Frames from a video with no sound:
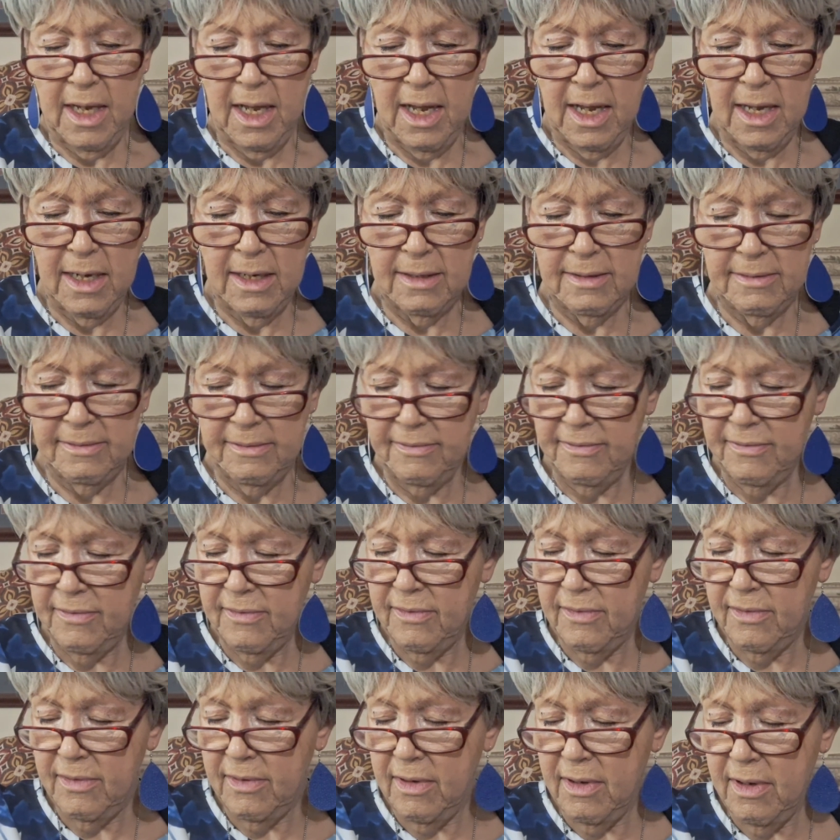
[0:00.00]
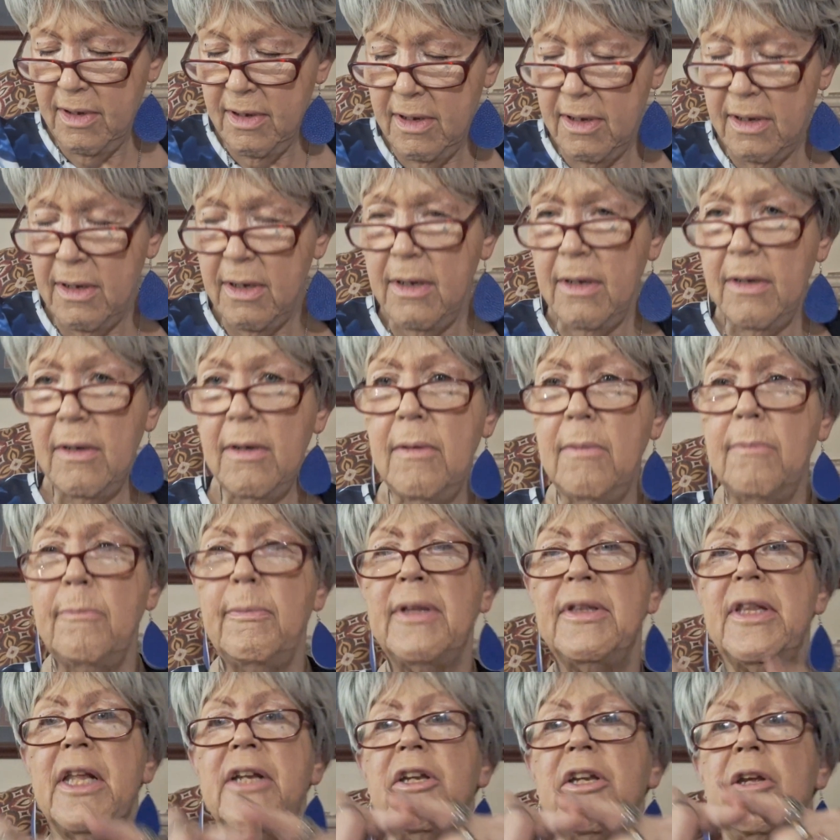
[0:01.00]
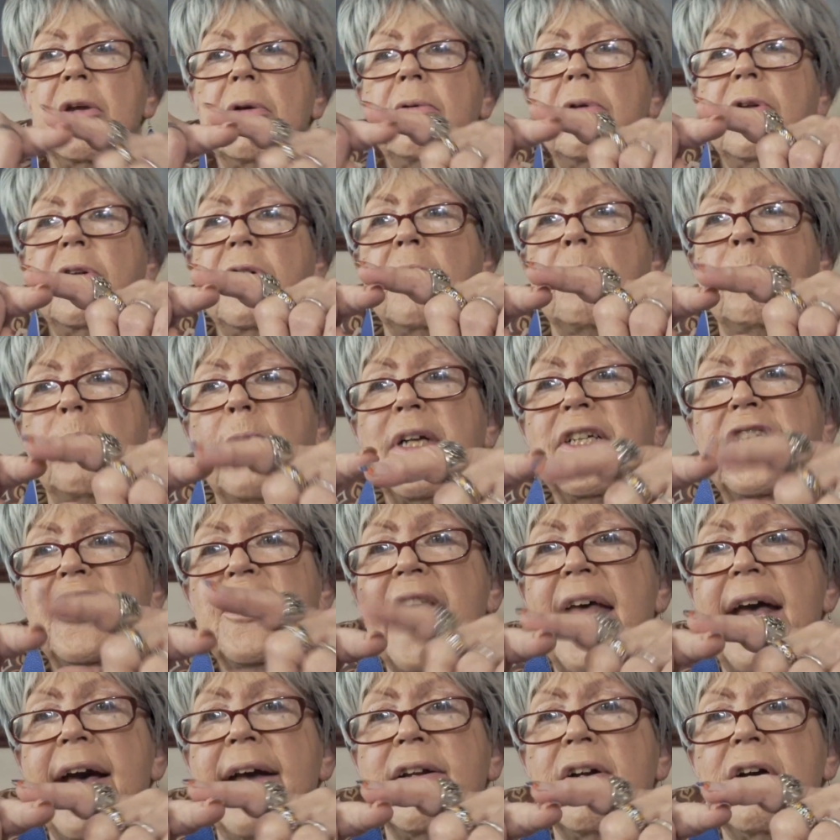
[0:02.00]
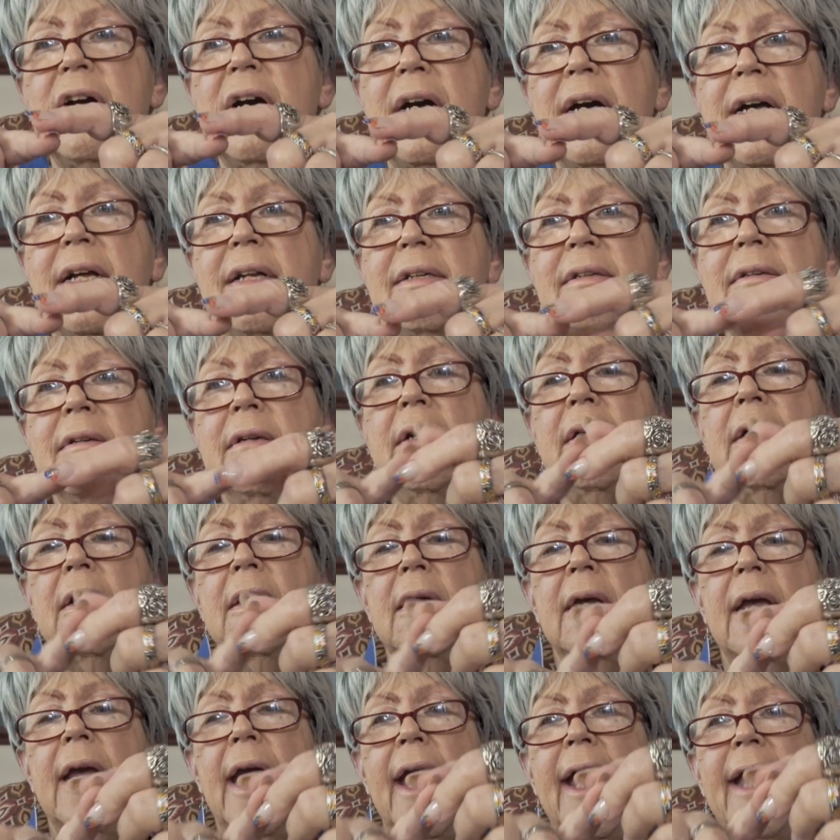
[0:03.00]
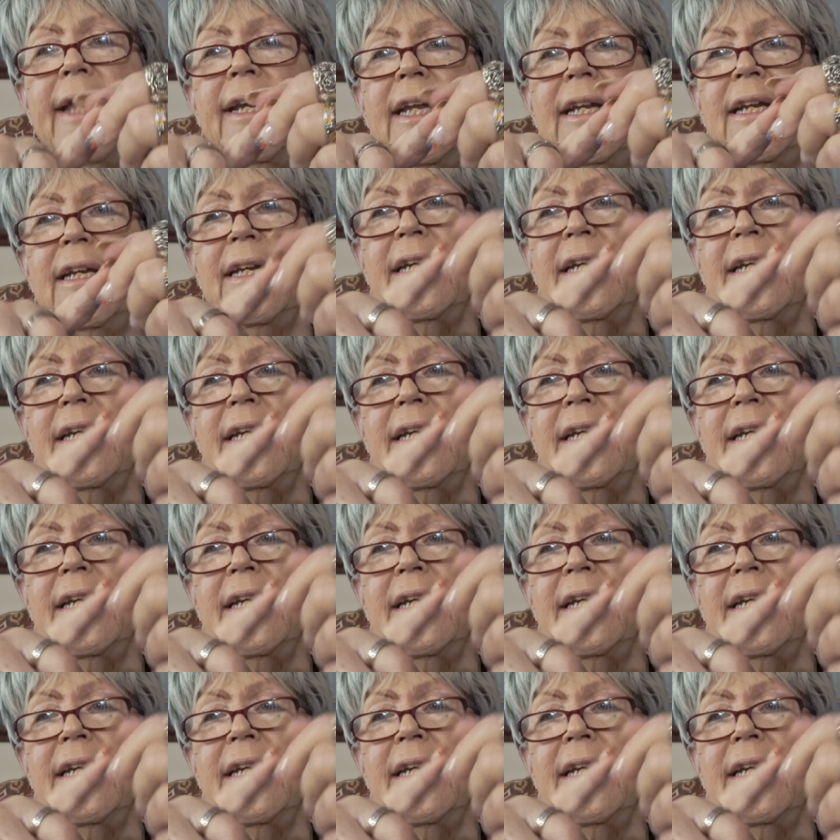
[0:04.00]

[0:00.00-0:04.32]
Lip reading: But then you brush that on, and it